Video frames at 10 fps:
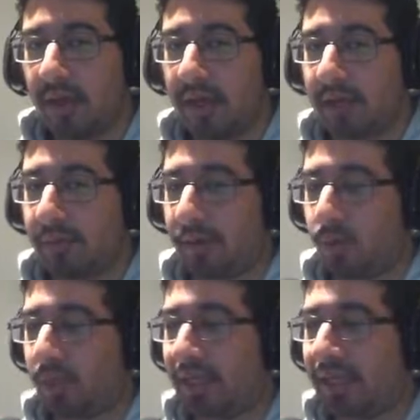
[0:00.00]
But
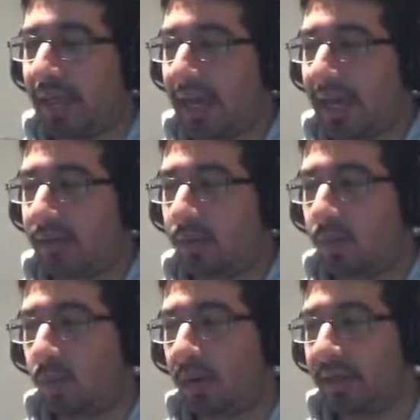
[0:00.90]
we had
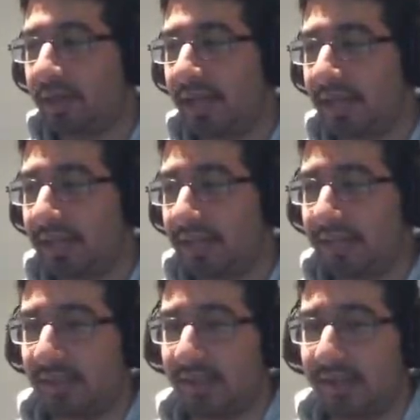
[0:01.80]
1 tank
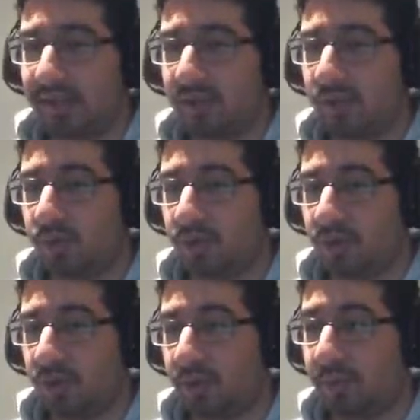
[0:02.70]
assigned to
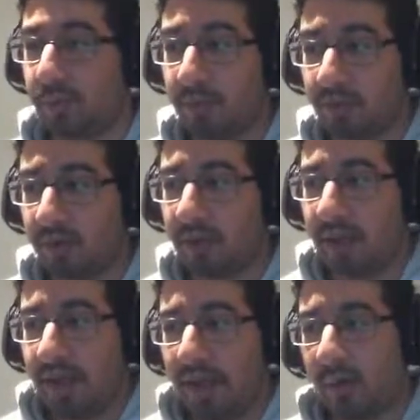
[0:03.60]
soak purple
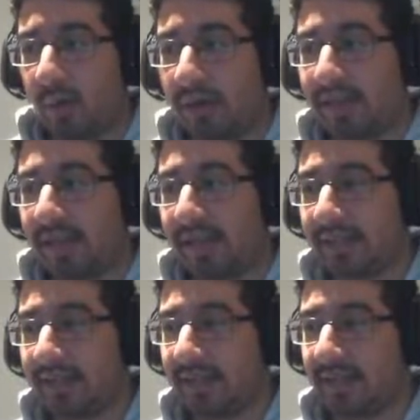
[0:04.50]
and 1
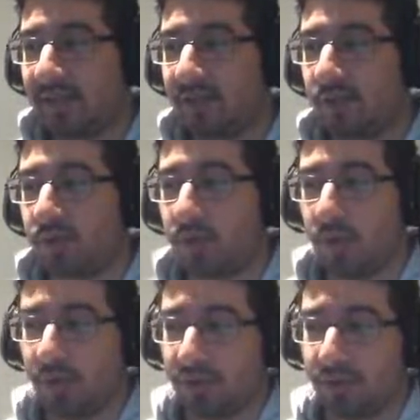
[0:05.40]
tank assigned to soak orange.